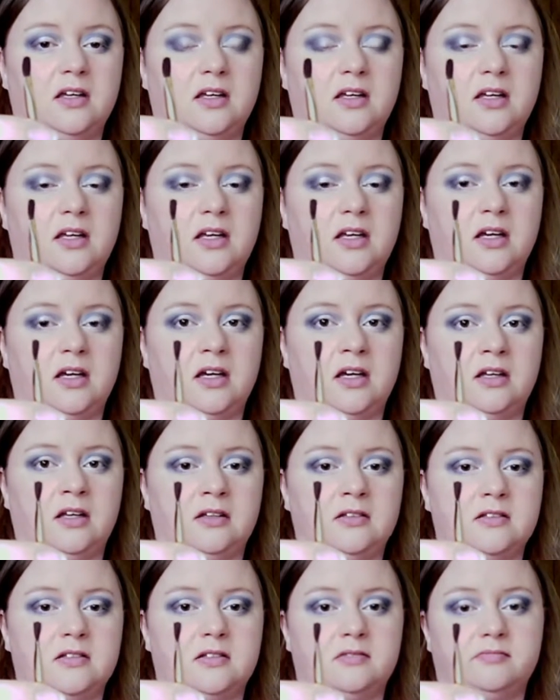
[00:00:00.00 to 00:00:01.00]

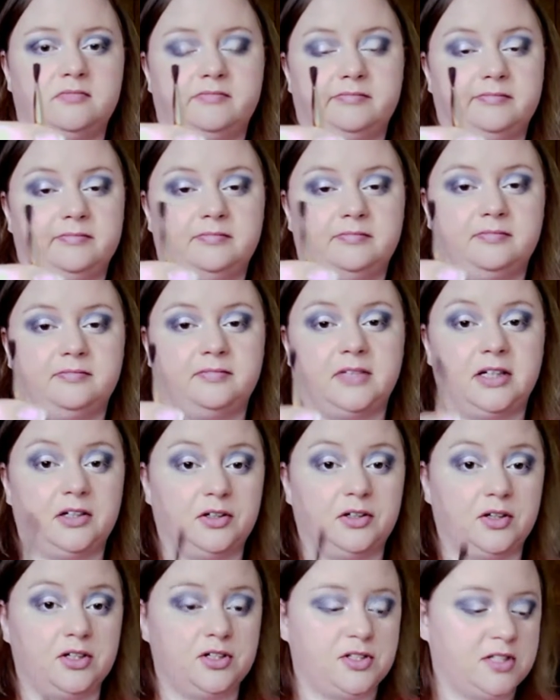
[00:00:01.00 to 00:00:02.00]
and I don't
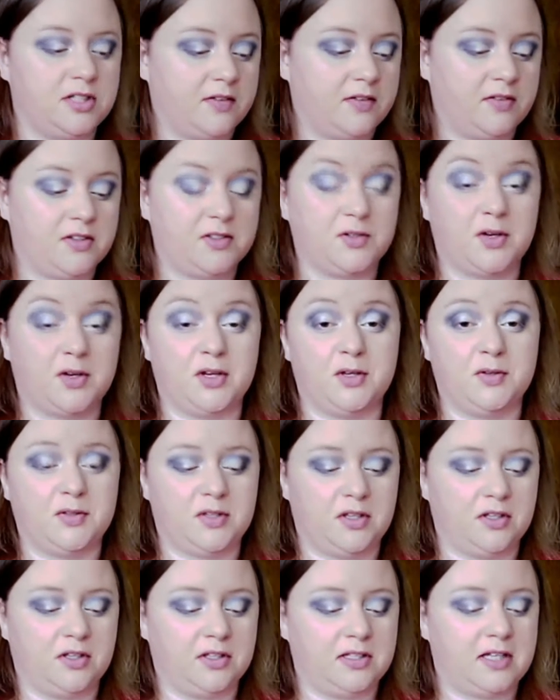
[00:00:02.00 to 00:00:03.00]
know, I just love it, so I use it
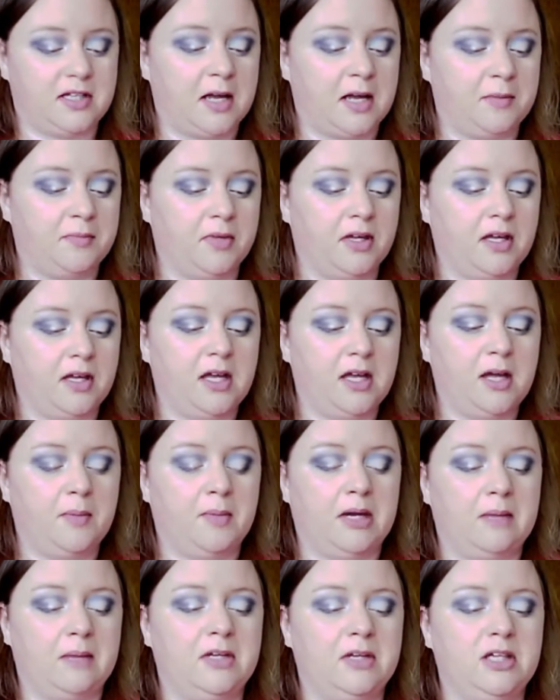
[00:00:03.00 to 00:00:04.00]
all the time.
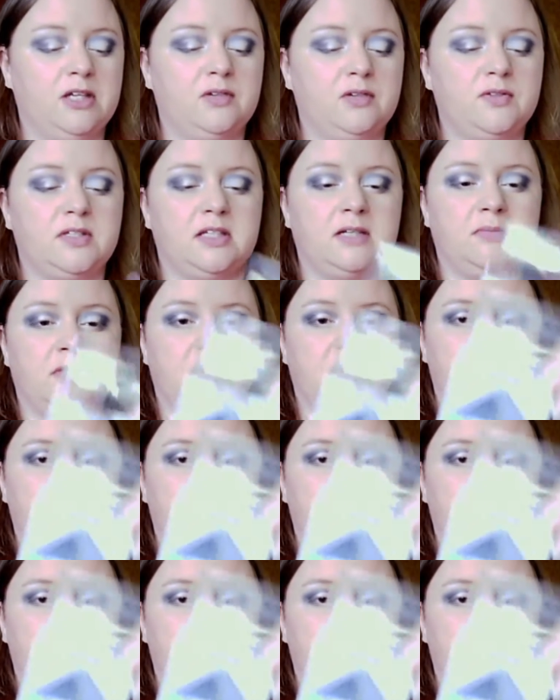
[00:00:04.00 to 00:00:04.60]
But I'm going to use it, I'm going